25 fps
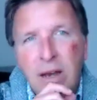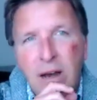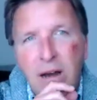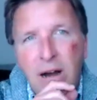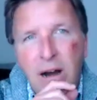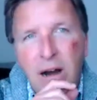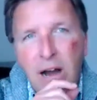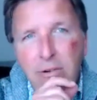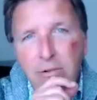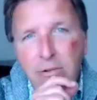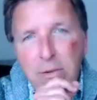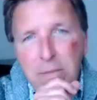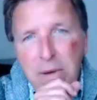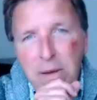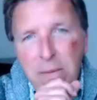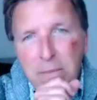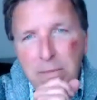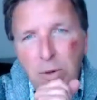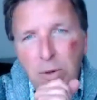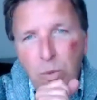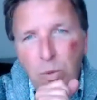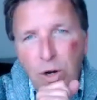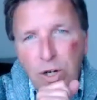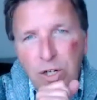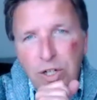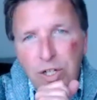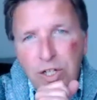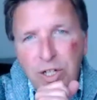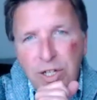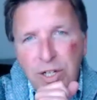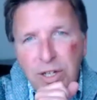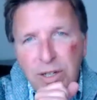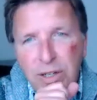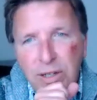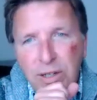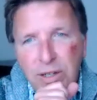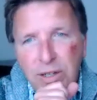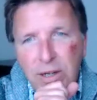I remember
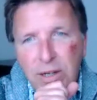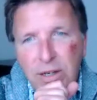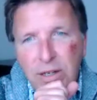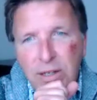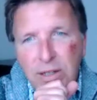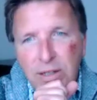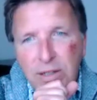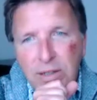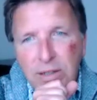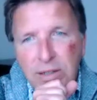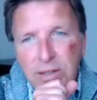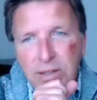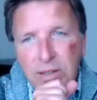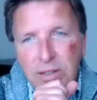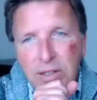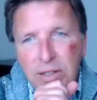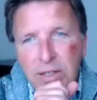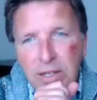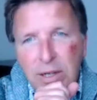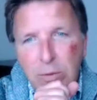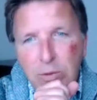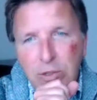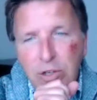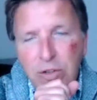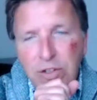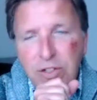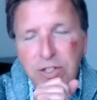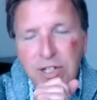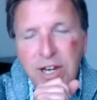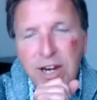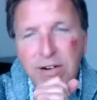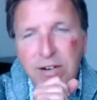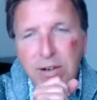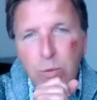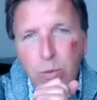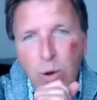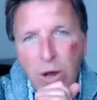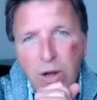watching, uh, it was on the
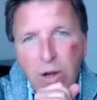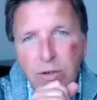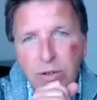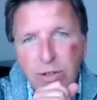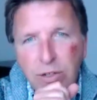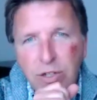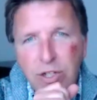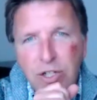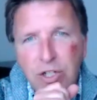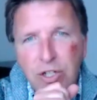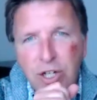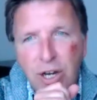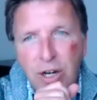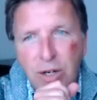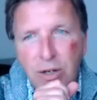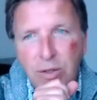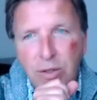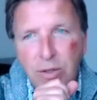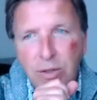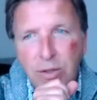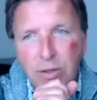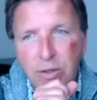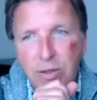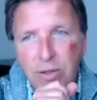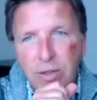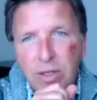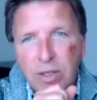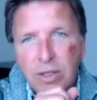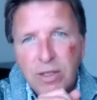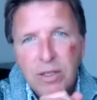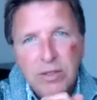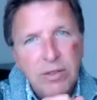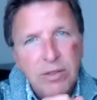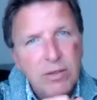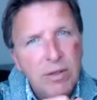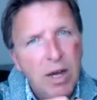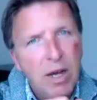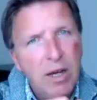Terry Wogan show
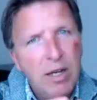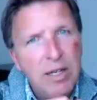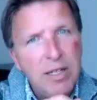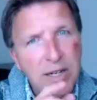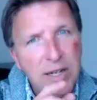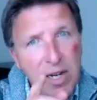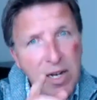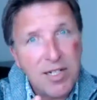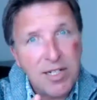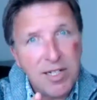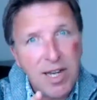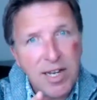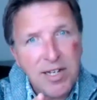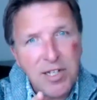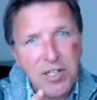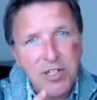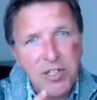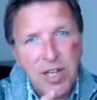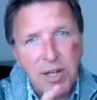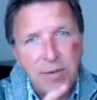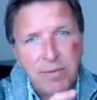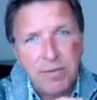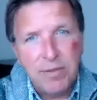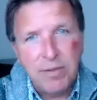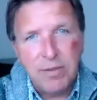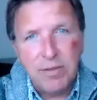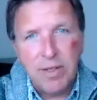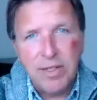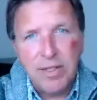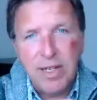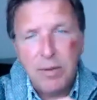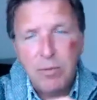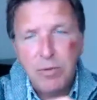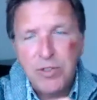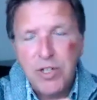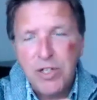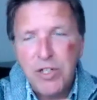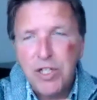uh, in 1987, and
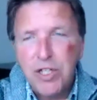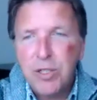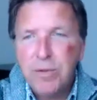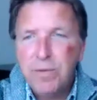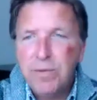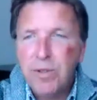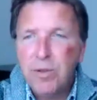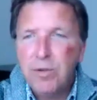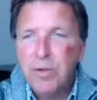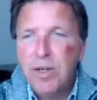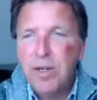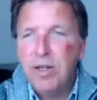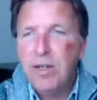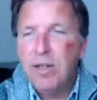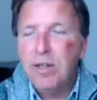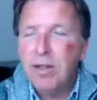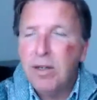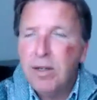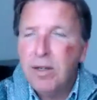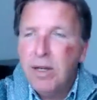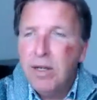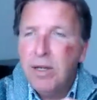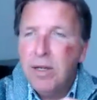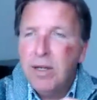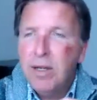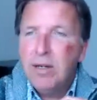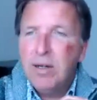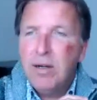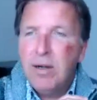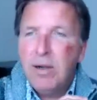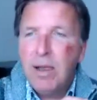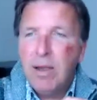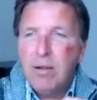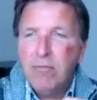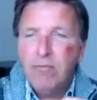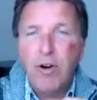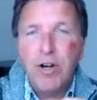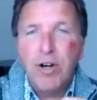he was interviewing
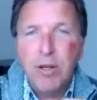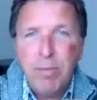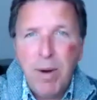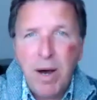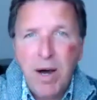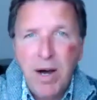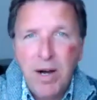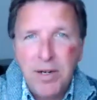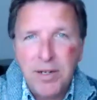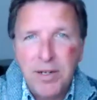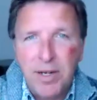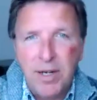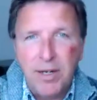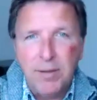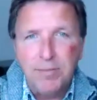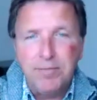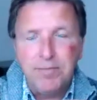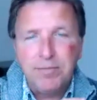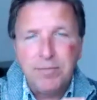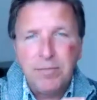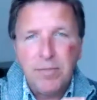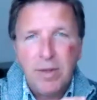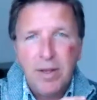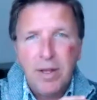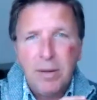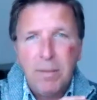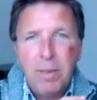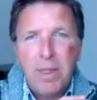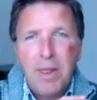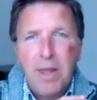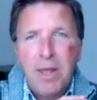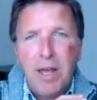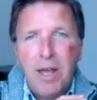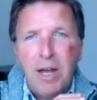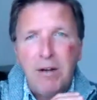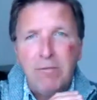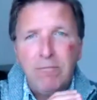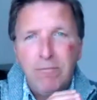Ronnie Barker.
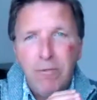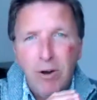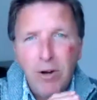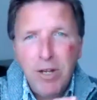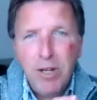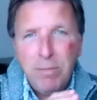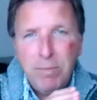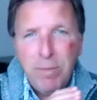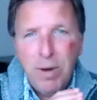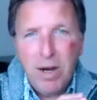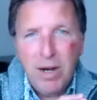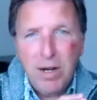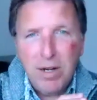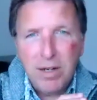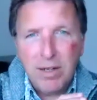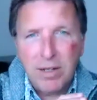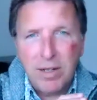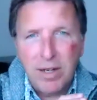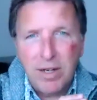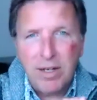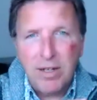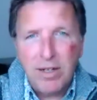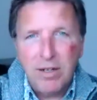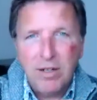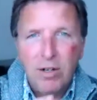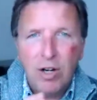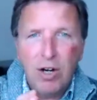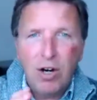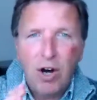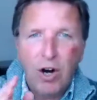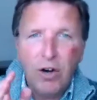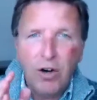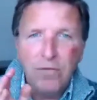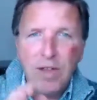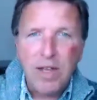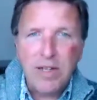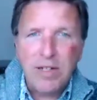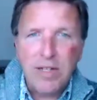And Ronnie Barker,
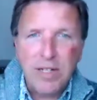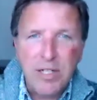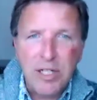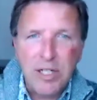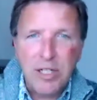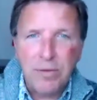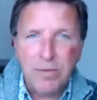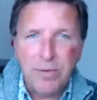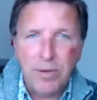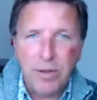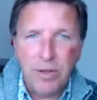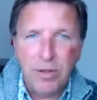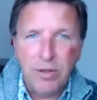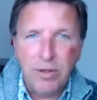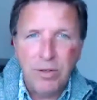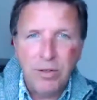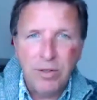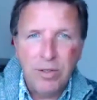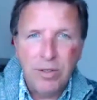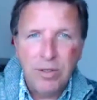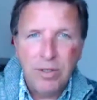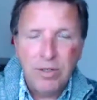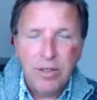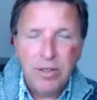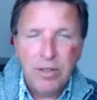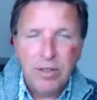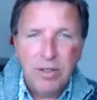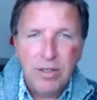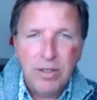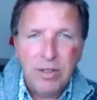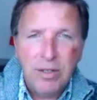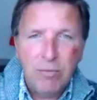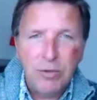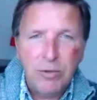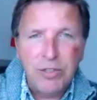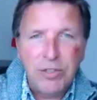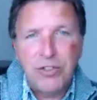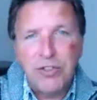on that interview,
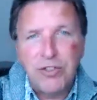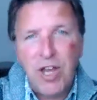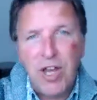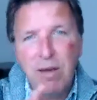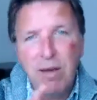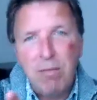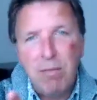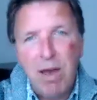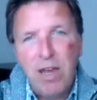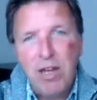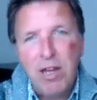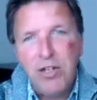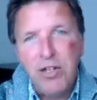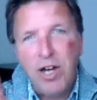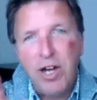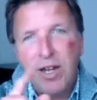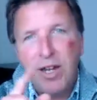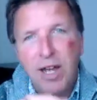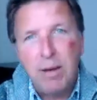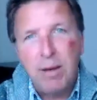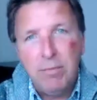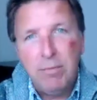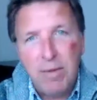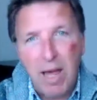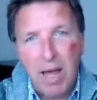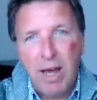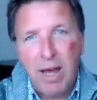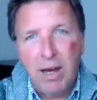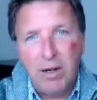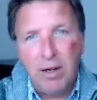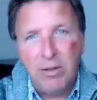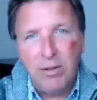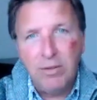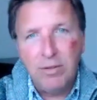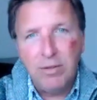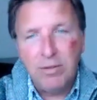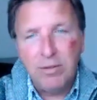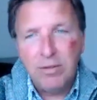was the same age I am
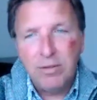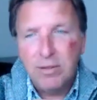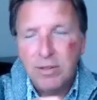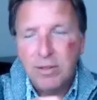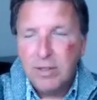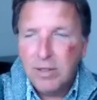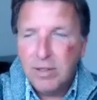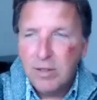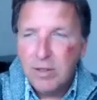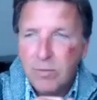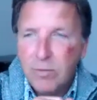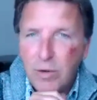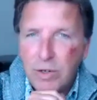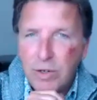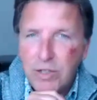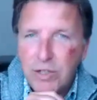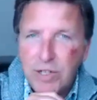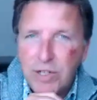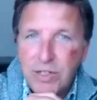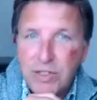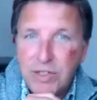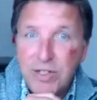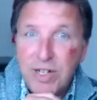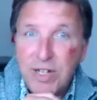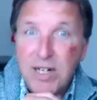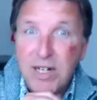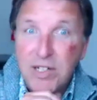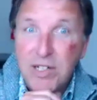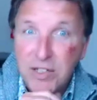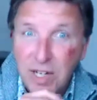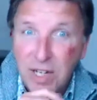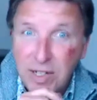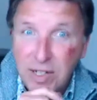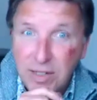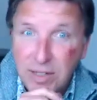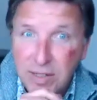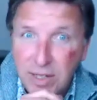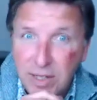now, which is nearly
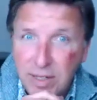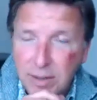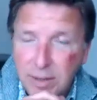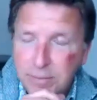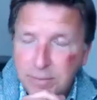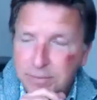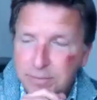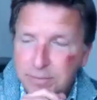60.